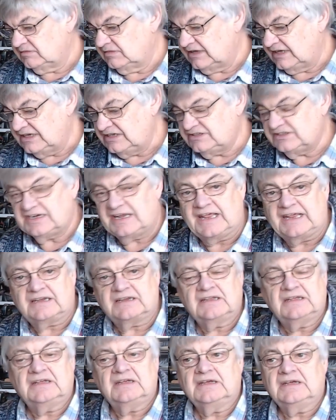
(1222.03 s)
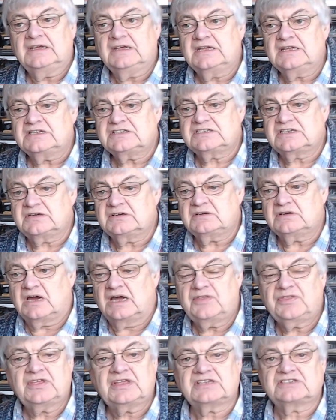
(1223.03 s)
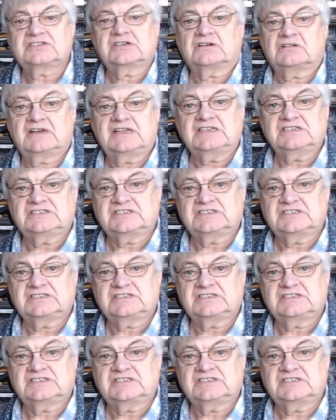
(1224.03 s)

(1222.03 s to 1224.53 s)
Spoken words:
internet. So I think it's a great